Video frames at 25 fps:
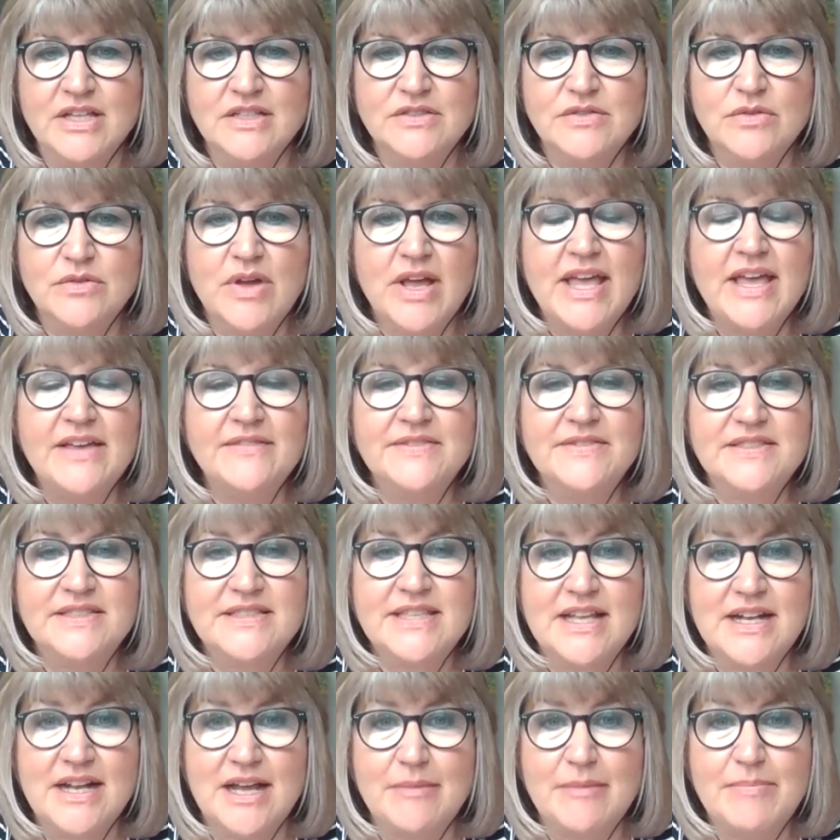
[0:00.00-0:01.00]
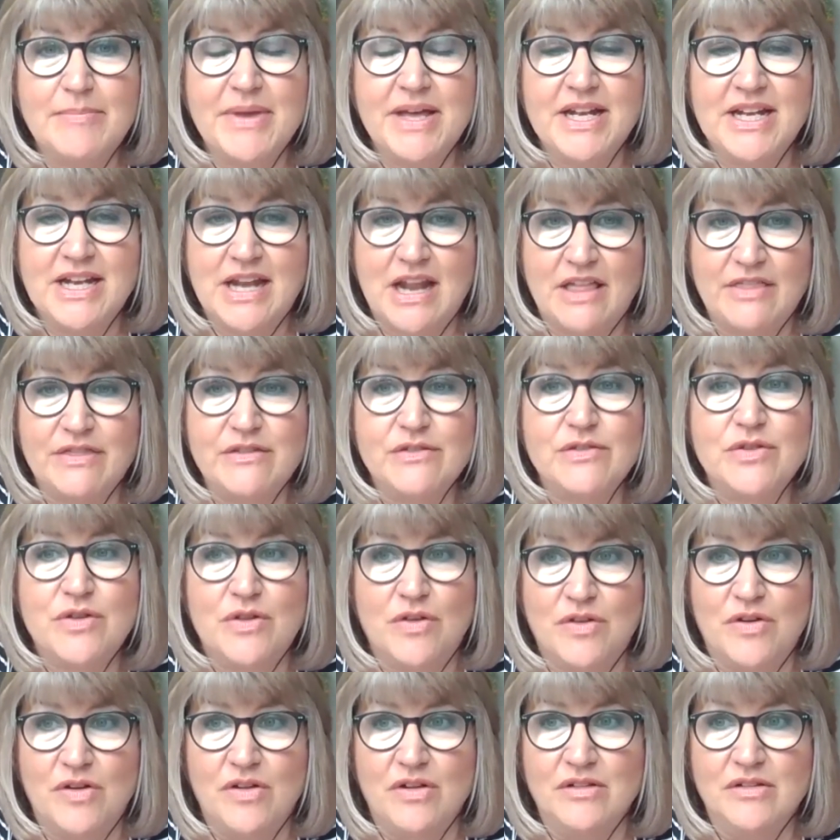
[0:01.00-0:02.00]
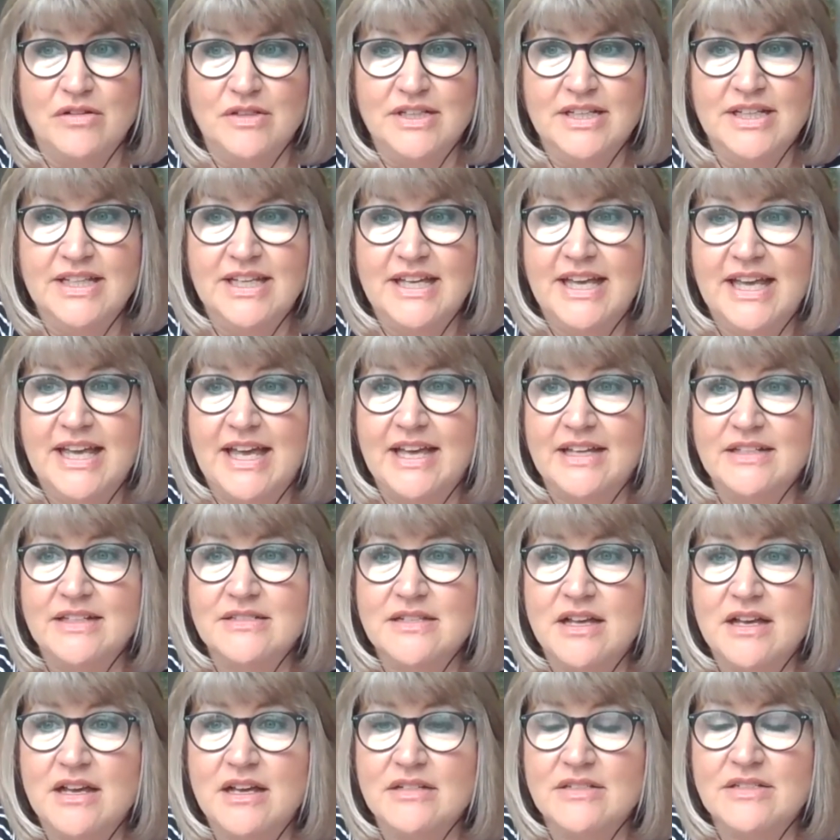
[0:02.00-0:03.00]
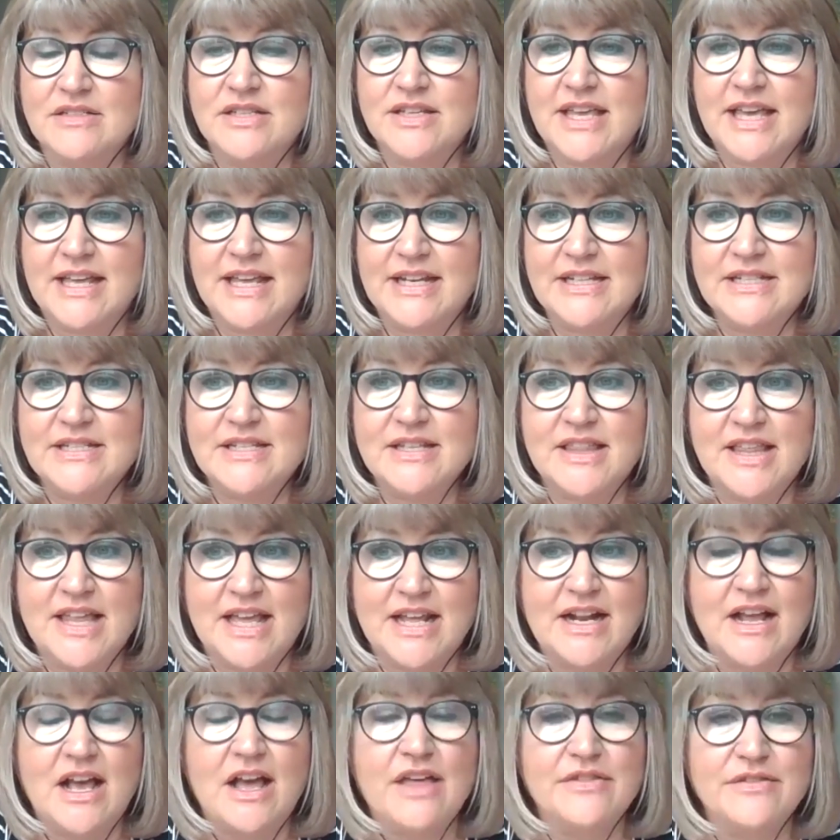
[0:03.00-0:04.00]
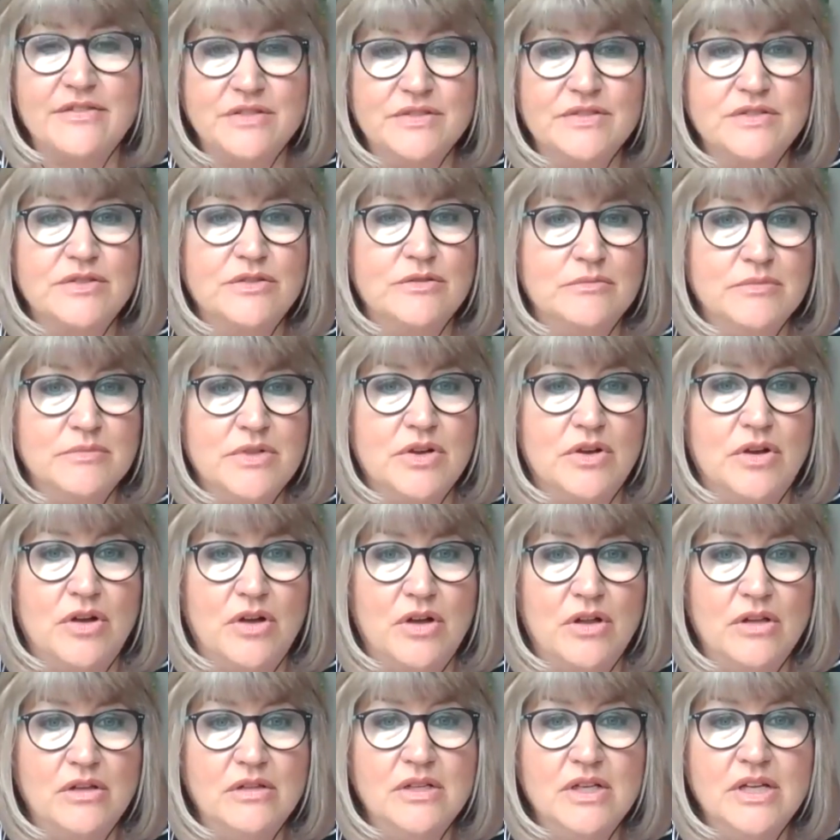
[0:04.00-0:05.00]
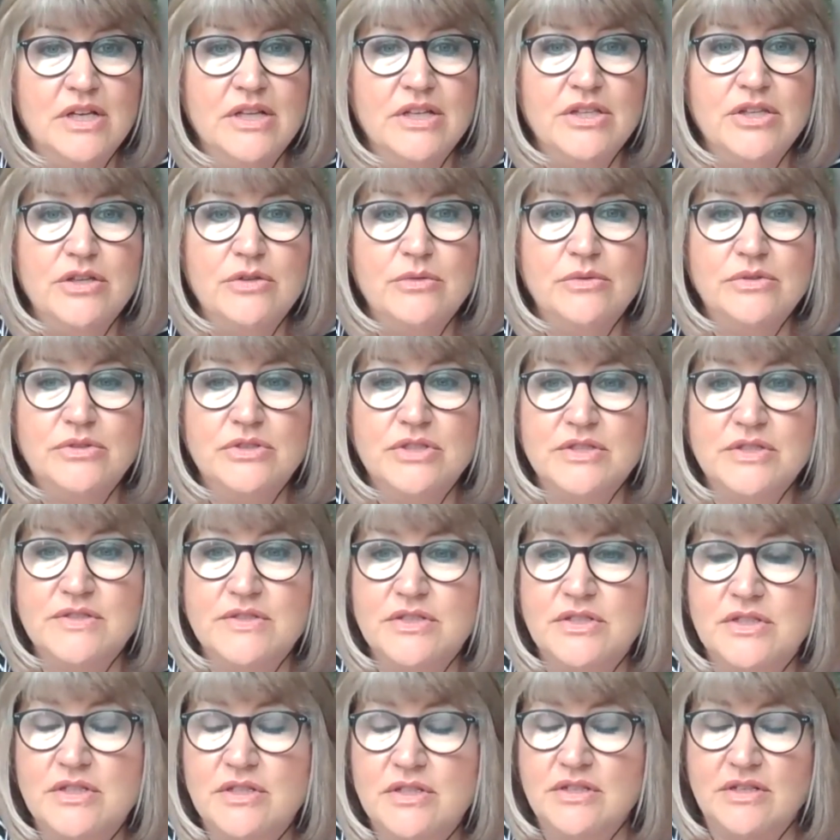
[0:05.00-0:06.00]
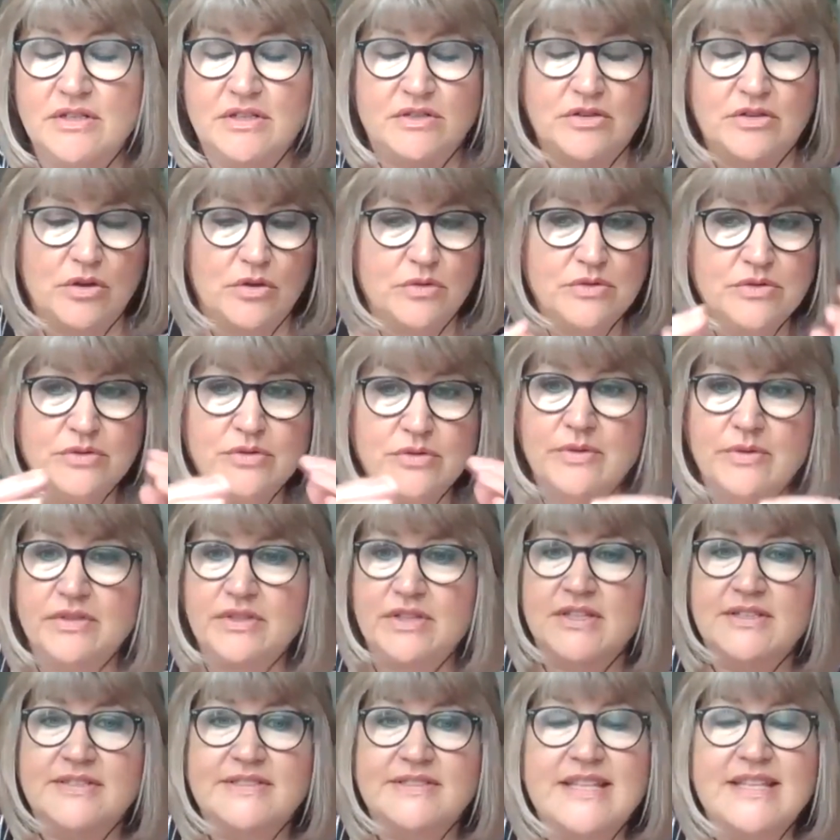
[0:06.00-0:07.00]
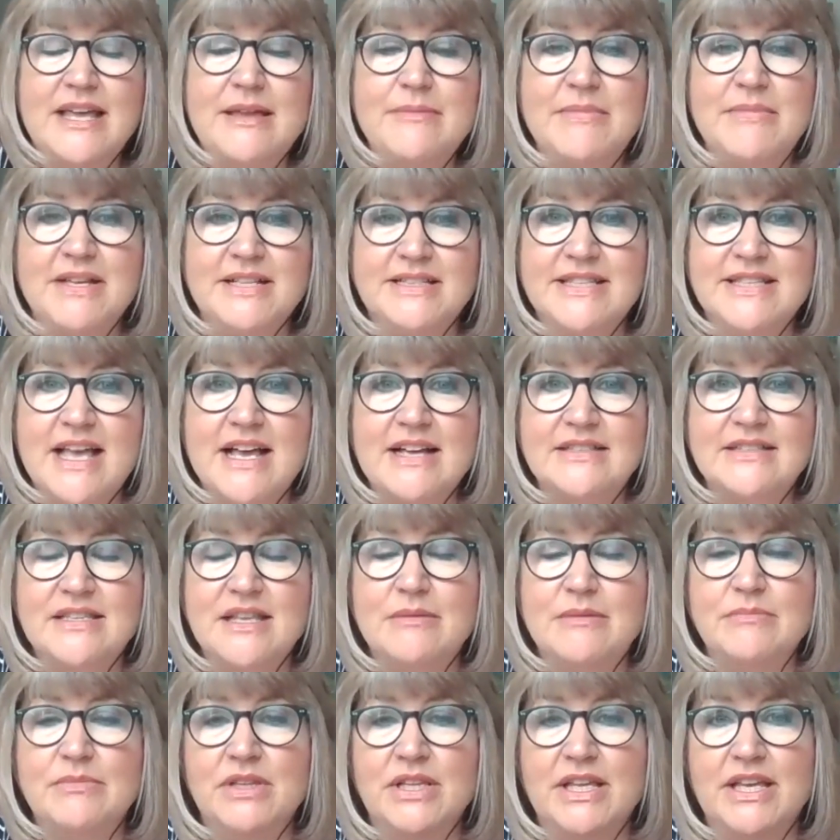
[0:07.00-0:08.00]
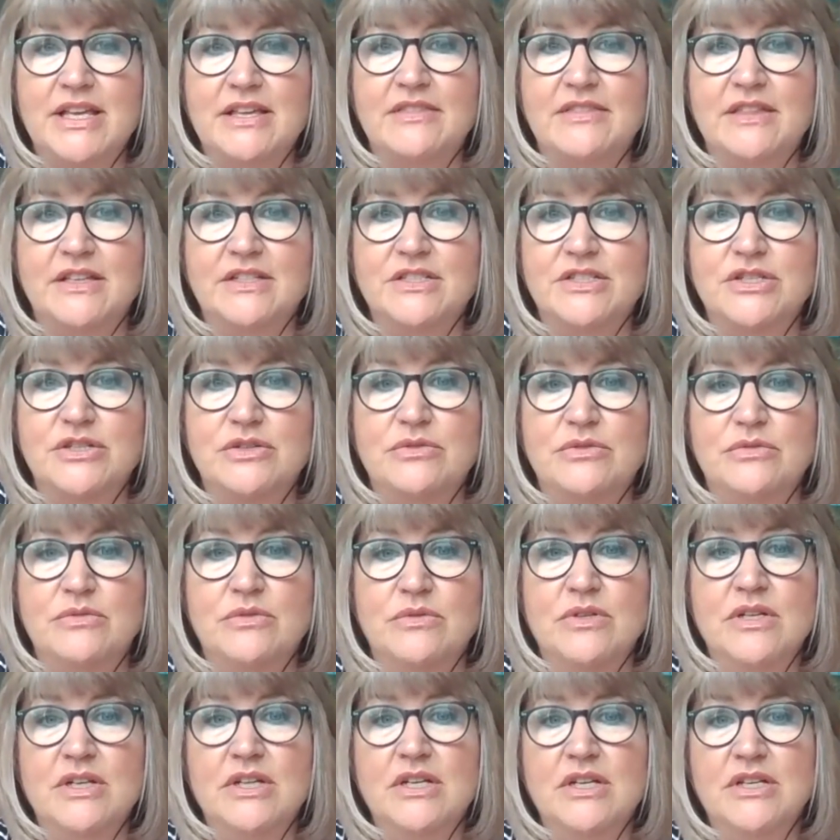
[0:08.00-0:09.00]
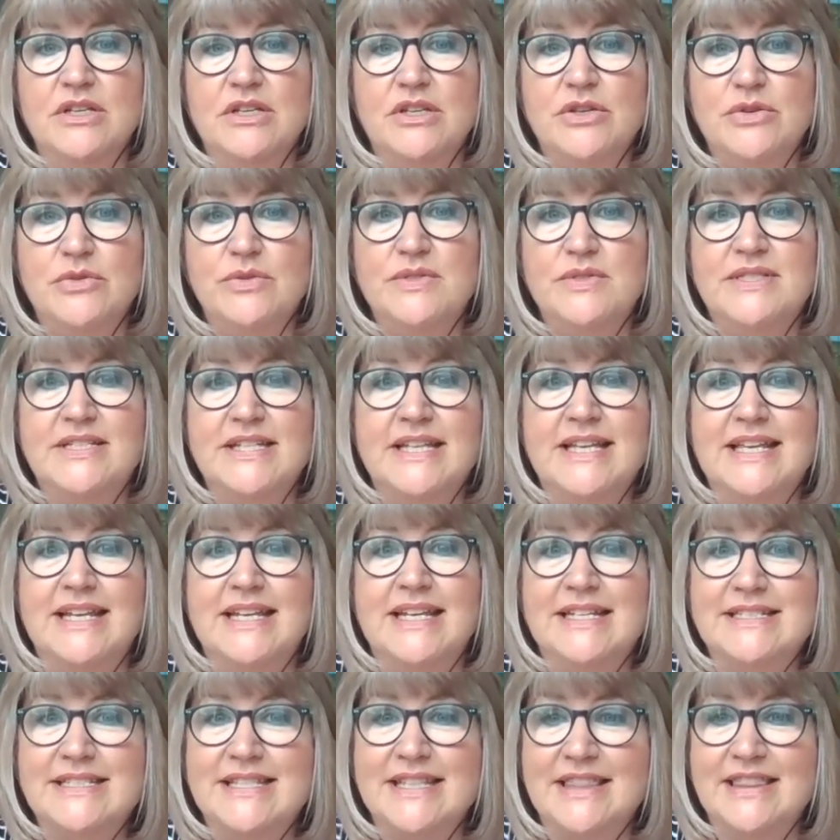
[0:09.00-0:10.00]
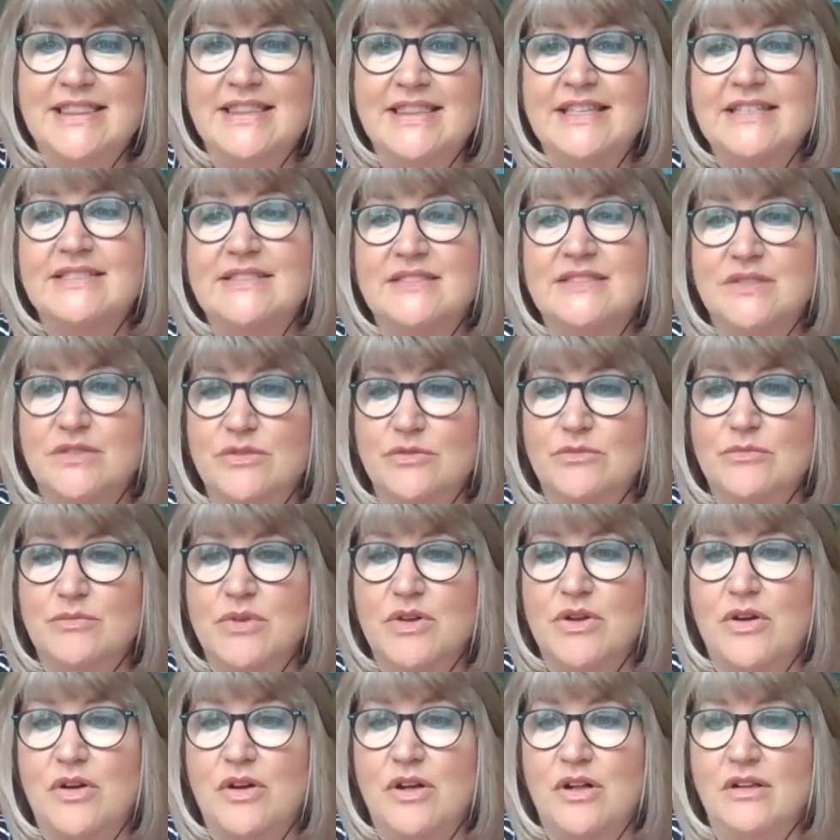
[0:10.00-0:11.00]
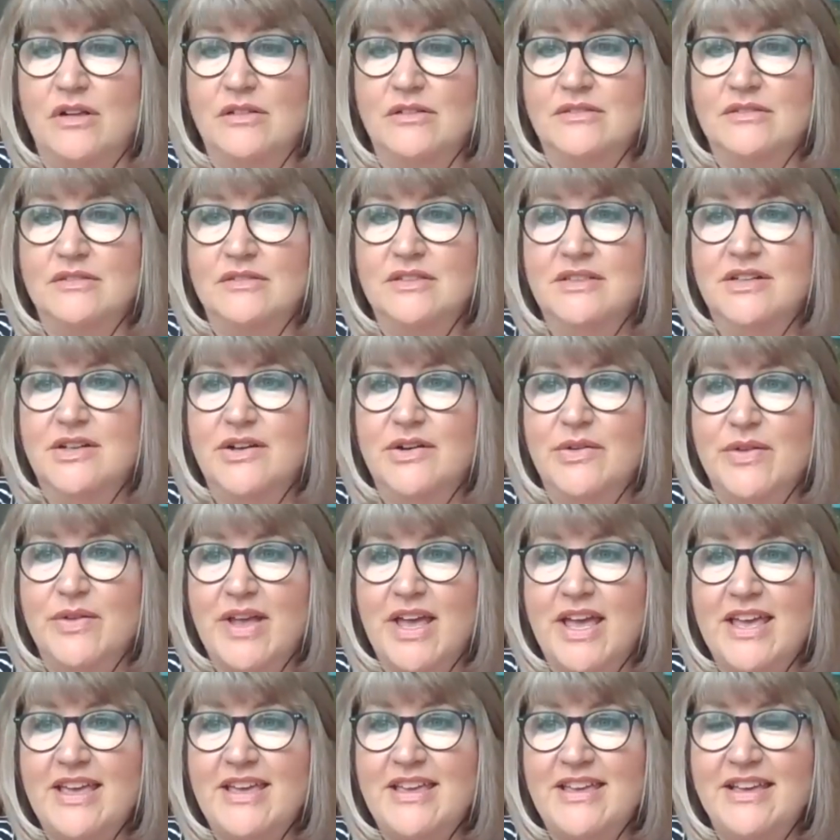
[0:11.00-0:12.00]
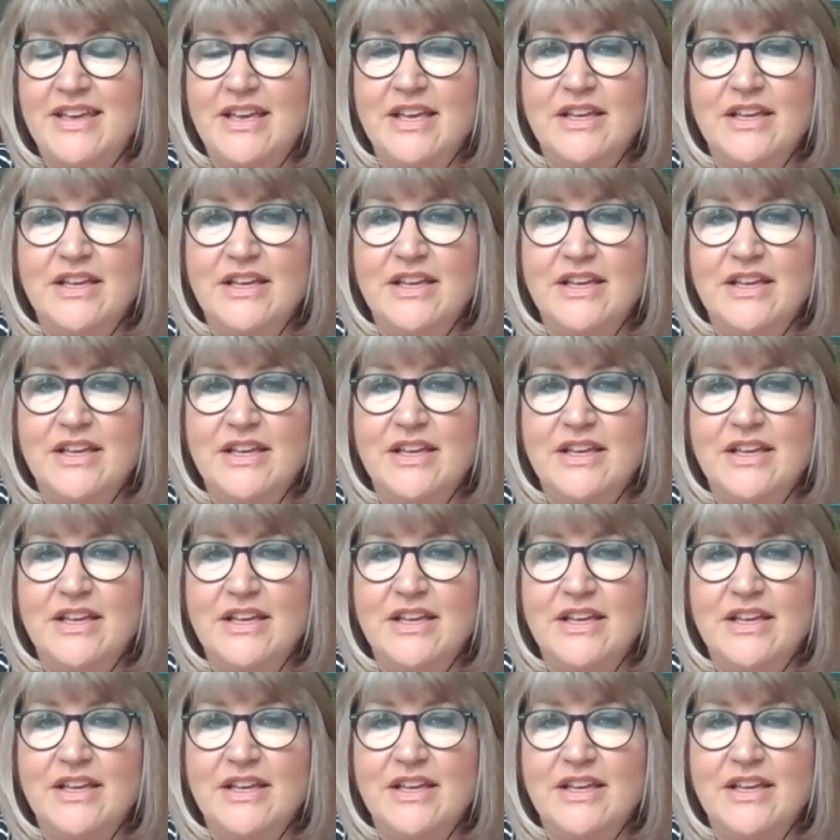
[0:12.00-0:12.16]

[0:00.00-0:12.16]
So I have set up another call. And to get into that other Zoom call, you'll just go to the exact same link that you used to get into this Zoom call. Okay?